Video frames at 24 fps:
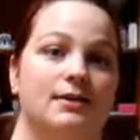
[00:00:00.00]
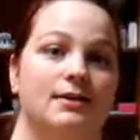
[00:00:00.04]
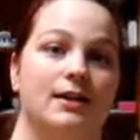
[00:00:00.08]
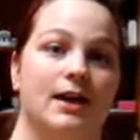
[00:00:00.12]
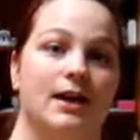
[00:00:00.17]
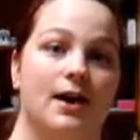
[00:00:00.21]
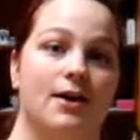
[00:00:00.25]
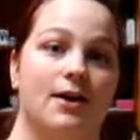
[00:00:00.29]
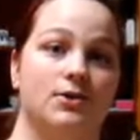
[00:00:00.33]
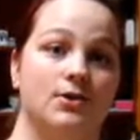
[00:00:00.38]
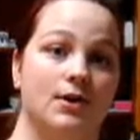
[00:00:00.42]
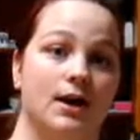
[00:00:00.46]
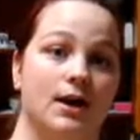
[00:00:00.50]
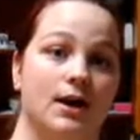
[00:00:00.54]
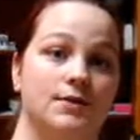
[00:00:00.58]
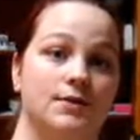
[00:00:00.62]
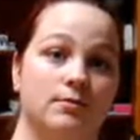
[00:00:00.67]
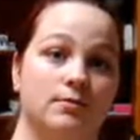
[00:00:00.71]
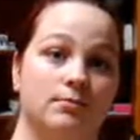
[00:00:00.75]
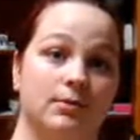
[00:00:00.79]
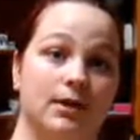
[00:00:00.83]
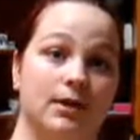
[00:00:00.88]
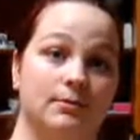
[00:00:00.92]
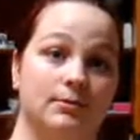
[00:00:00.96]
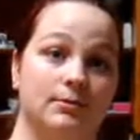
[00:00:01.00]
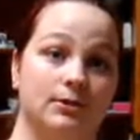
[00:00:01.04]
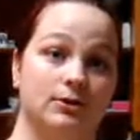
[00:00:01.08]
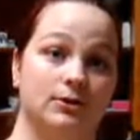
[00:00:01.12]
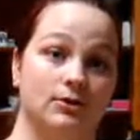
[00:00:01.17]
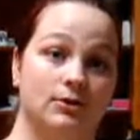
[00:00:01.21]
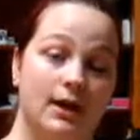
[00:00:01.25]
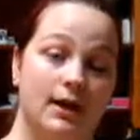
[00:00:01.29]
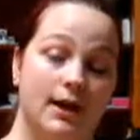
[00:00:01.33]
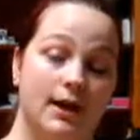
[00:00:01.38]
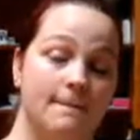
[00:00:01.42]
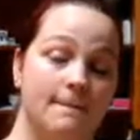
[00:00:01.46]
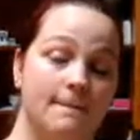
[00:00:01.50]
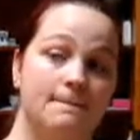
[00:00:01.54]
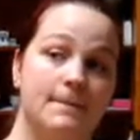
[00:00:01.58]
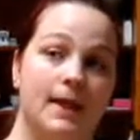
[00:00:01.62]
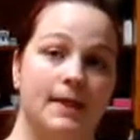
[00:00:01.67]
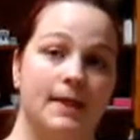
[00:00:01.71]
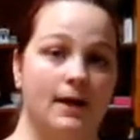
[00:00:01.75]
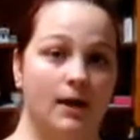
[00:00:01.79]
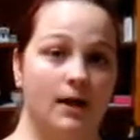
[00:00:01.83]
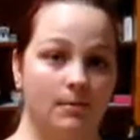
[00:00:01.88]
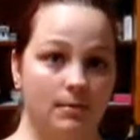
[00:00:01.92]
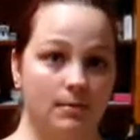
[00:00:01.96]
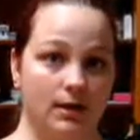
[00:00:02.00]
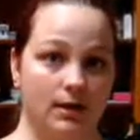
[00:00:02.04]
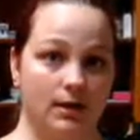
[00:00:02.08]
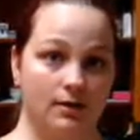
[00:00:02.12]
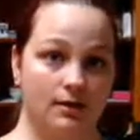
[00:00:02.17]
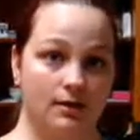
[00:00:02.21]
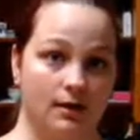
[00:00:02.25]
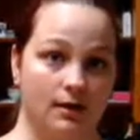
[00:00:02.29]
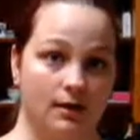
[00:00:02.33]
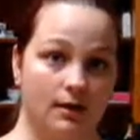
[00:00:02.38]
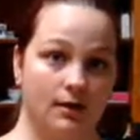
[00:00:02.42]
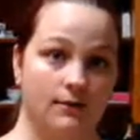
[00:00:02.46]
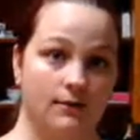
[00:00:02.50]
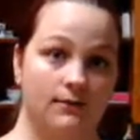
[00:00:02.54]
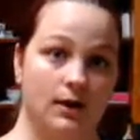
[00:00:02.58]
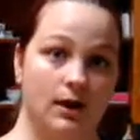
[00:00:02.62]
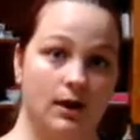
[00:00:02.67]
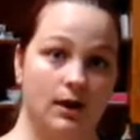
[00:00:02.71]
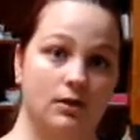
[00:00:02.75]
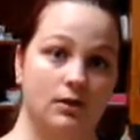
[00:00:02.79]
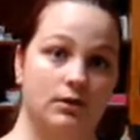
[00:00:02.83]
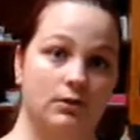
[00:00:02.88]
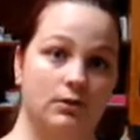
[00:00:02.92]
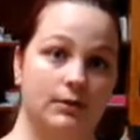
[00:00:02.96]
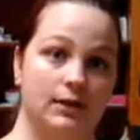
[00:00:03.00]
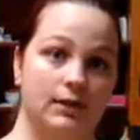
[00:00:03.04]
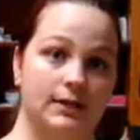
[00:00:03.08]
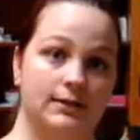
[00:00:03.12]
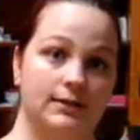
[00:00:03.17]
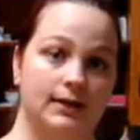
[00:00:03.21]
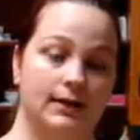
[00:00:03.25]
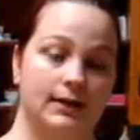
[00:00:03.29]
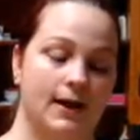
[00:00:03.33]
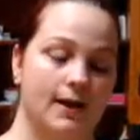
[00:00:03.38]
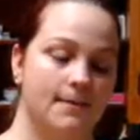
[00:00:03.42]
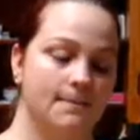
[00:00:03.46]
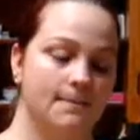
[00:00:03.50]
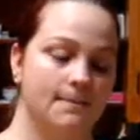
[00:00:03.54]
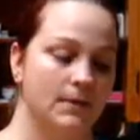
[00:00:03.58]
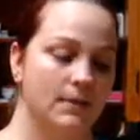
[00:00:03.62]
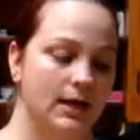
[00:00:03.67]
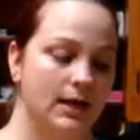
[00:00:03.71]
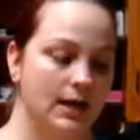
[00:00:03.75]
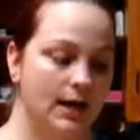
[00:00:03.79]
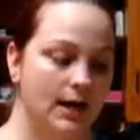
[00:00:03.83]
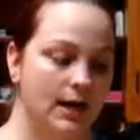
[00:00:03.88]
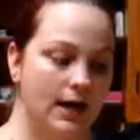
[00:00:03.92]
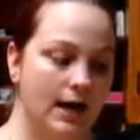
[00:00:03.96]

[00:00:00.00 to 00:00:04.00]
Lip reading: now you guys will be able to do that, and that'll be in the following weeks to come.